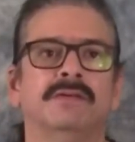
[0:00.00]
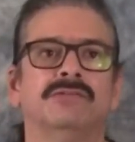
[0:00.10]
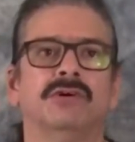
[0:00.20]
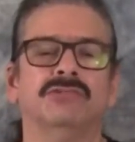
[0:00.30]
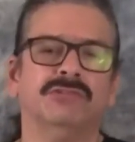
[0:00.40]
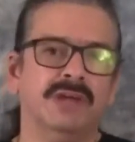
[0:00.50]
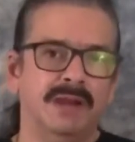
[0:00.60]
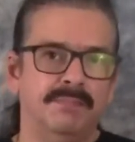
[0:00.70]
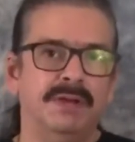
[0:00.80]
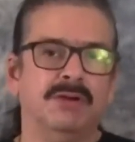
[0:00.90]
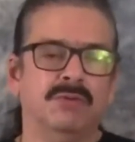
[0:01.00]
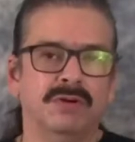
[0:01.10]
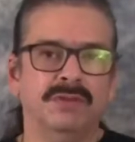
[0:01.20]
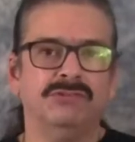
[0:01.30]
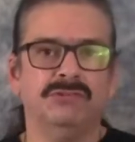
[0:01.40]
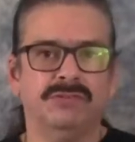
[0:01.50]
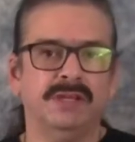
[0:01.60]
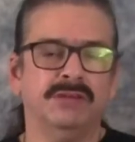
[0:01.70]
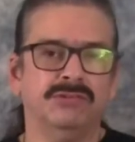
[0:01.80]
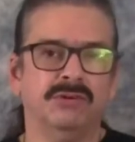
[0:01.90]
So just kind of pick one that you
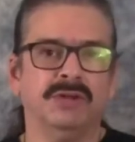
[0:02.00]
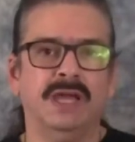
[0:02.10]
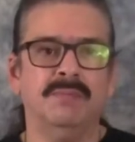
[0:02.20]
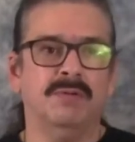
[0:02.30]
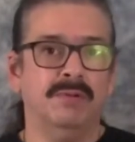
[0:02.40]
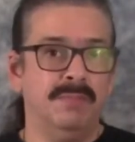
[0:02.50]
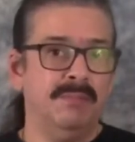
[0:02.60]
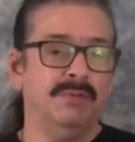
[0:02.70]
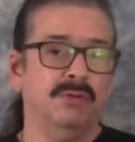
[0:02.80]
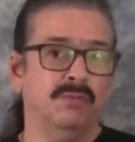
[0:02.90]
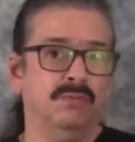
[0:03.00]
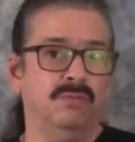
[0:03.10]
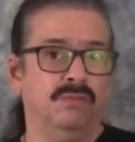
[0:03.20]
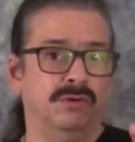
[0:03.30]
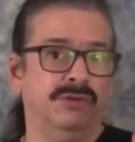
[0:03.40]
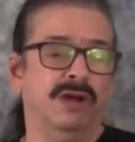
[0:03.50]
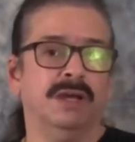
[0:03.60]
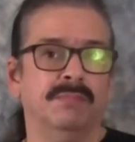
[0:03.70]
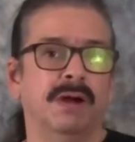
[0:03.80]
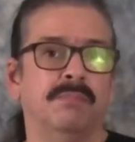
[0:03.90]
think is okay. But remember, we're
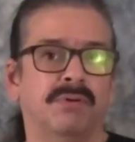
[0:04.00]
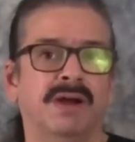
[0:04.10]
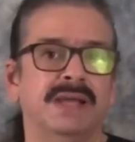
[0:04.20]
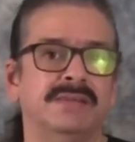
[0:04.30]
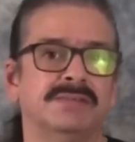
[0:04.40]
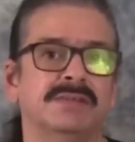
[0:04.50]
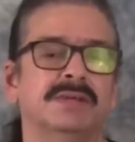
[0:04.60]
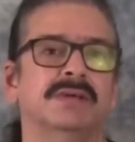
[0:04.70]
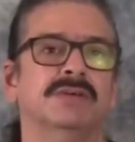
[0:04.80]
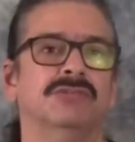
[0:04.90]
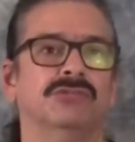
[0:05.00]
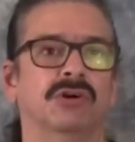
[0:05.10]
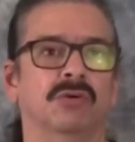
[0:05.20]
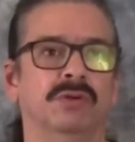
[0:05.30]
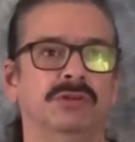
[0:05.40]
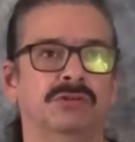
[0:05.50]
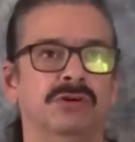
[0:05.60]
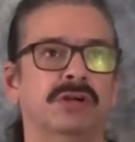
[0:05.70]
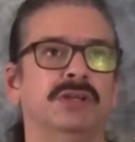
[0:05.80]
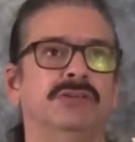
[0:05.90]
talking about price. So when you
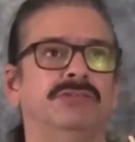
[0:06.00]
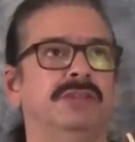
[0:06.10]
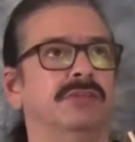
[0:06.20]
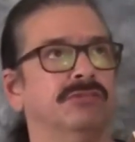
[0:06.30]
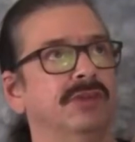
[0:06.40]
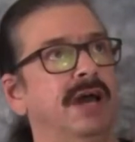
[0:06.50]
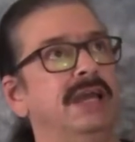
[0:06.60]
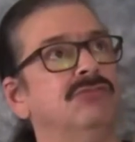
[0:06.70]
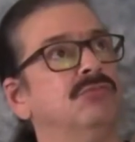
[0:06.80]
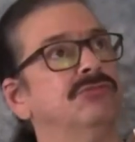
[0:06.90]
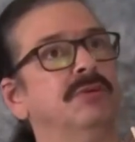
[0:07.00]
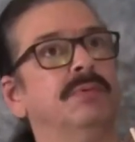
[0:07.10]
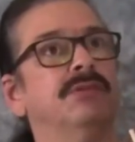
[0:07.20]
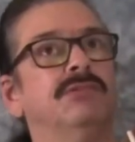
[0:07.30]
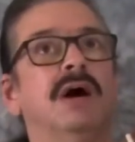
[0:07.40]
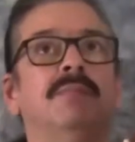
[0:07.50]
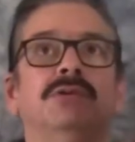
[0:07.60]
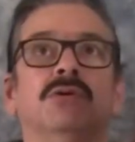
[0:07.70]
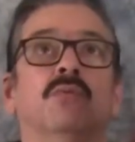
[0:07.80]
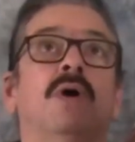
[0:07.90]
look and you see those nice ones up on top and
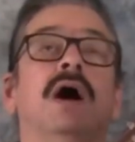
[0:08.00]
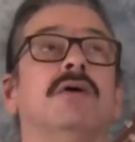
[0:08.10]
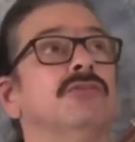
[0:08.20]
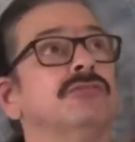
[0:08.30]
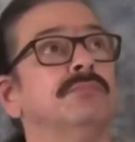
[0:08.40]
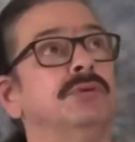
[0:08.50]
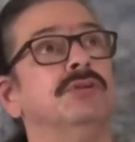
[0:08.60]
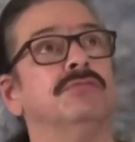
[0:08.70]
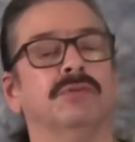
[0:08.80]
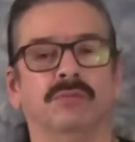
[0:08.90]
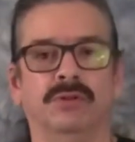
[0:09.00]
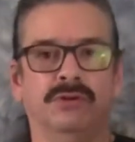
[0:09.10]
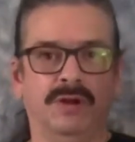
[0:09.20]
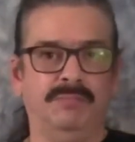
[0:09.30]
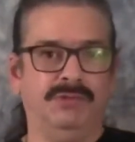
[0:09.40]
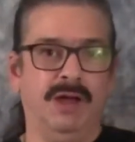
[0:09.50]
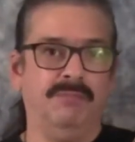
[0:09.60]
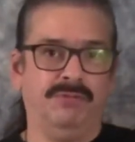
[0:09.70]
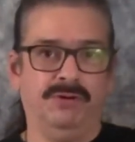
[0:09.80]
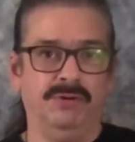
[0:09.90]
you go, wow, those are beautiful. Well, they're up
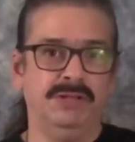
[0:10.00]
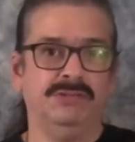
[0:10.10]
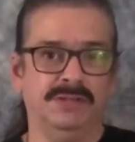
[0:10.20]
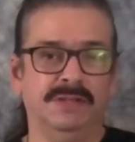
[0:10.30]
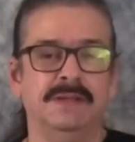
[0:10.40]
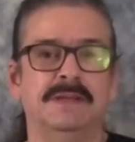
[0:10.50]
top for a reason.